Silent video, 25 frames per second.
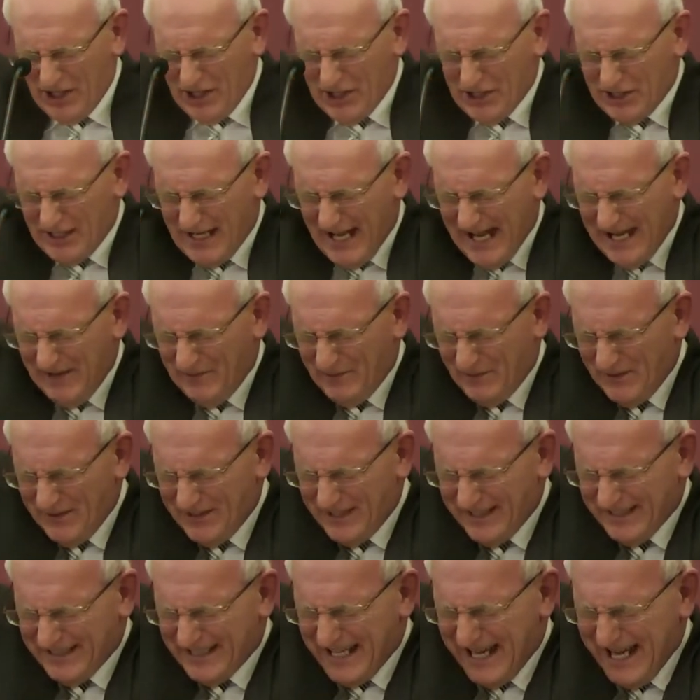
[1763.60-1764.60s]
in his life
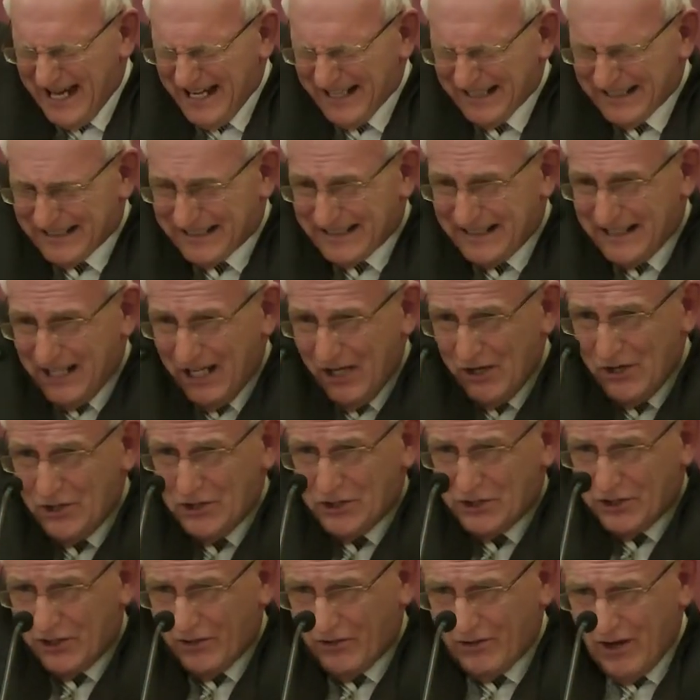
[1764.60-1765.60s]
when the dark
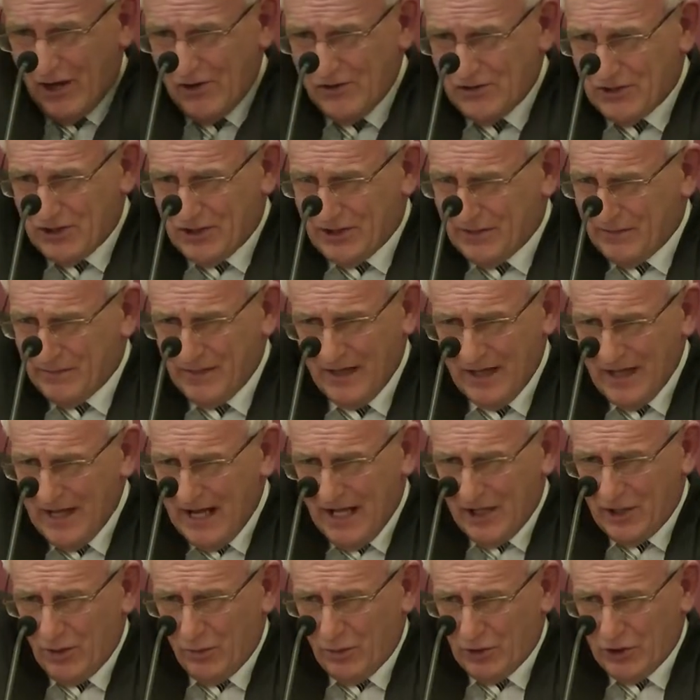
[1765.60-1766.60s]
cloud surrounded him
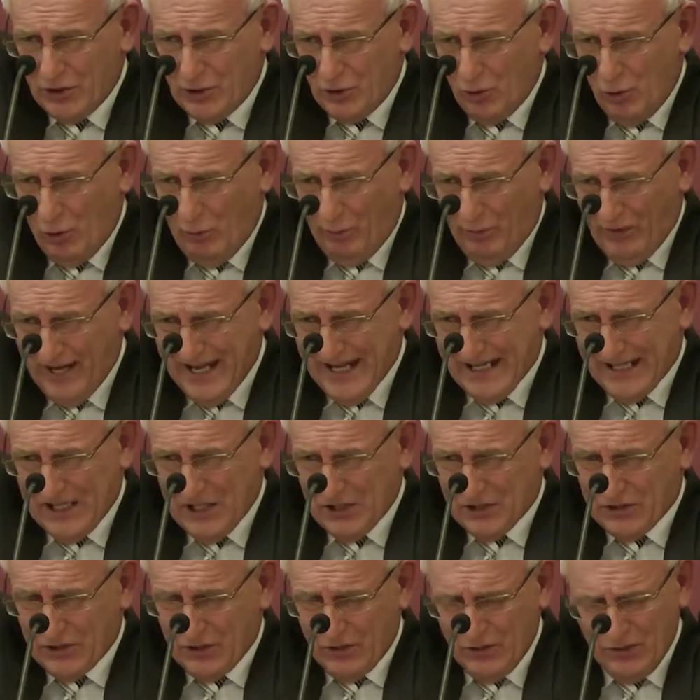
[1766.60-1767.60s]
and there was no
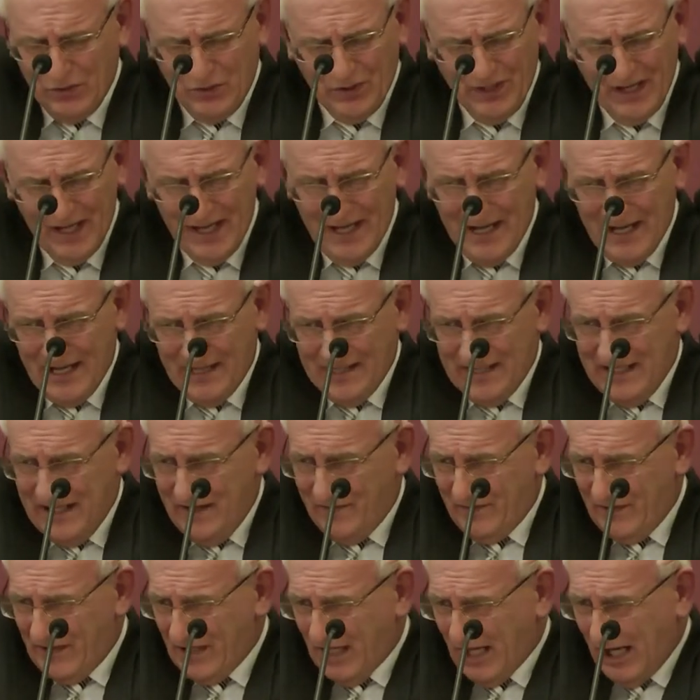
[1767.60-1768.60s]
breaking through, and
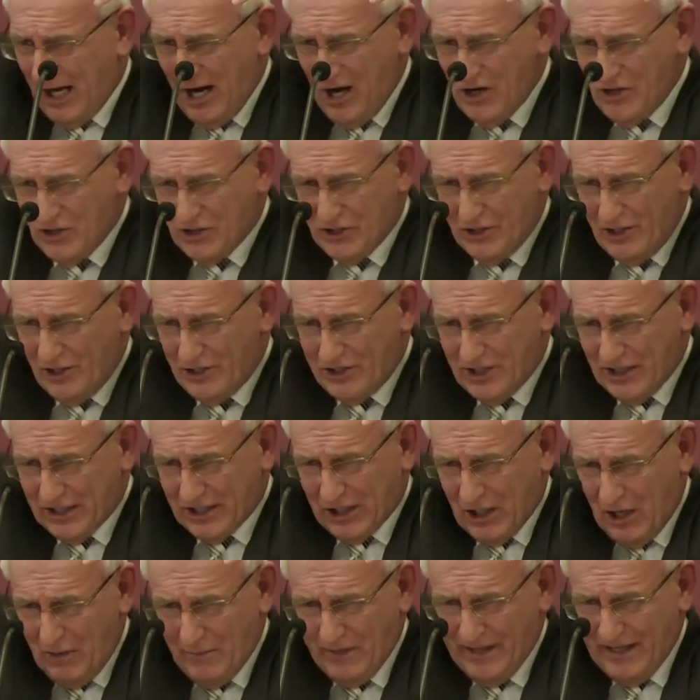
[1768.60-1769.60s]
even the counselors
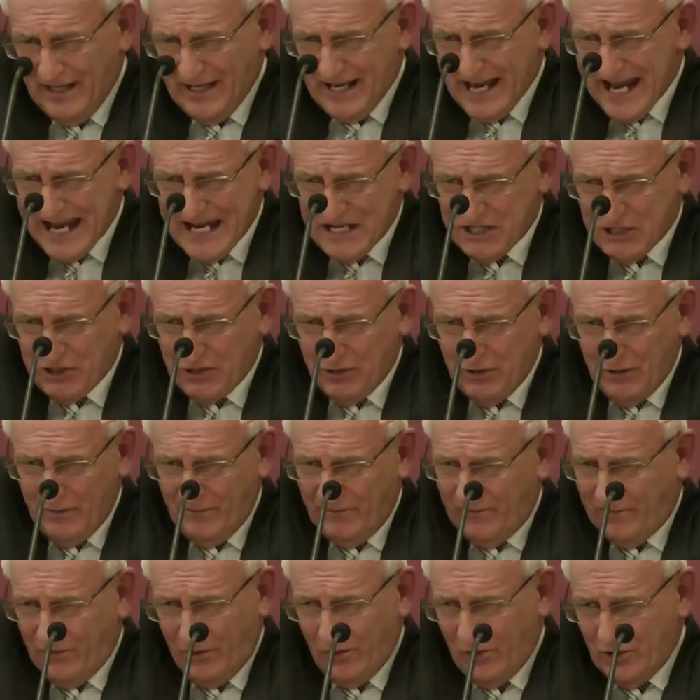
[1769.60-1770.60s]
that come and lied to
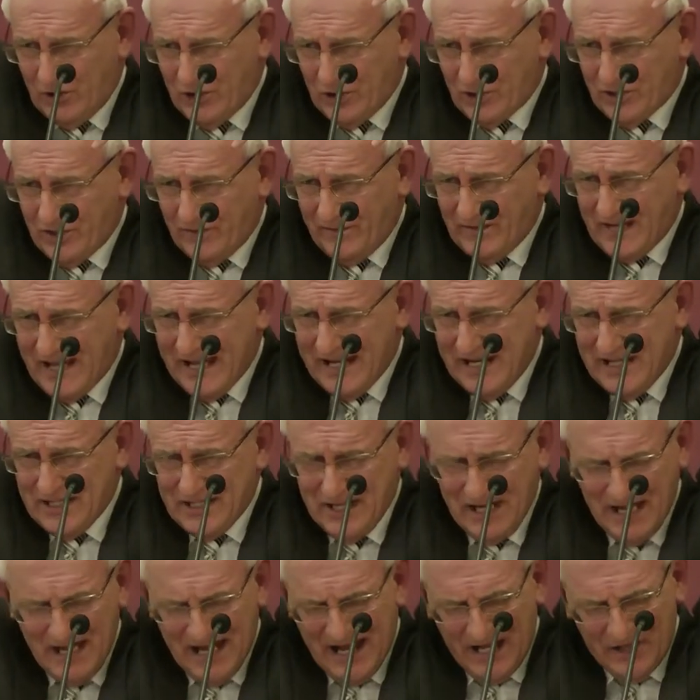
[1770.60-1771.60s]
him, forgers of
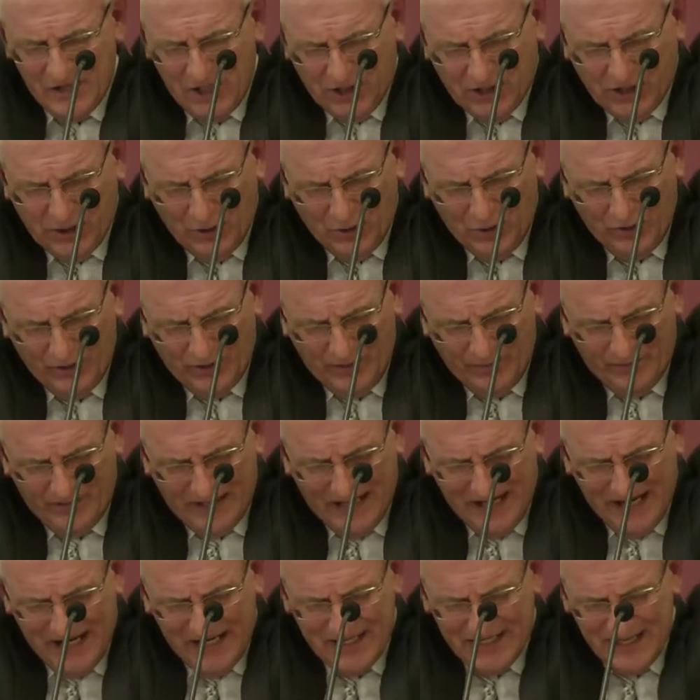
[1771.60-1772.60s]
lies, and that told
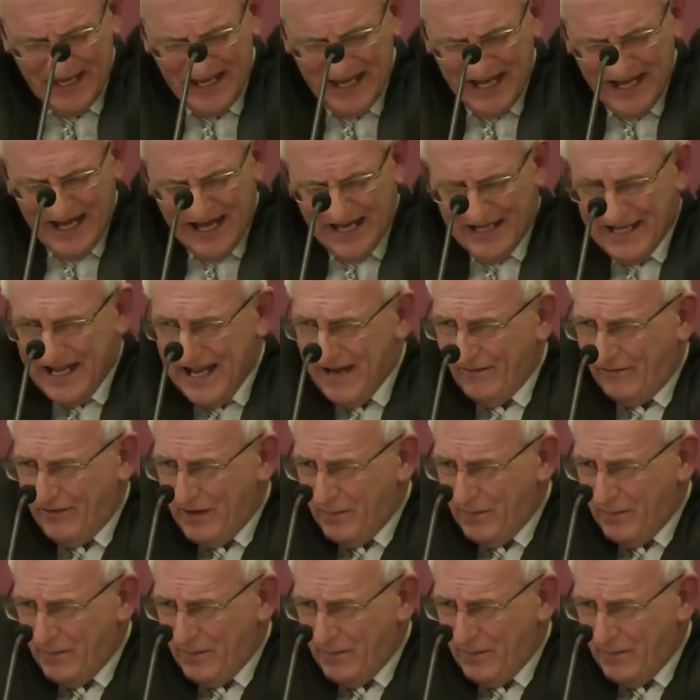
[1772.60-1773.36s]
him lies, and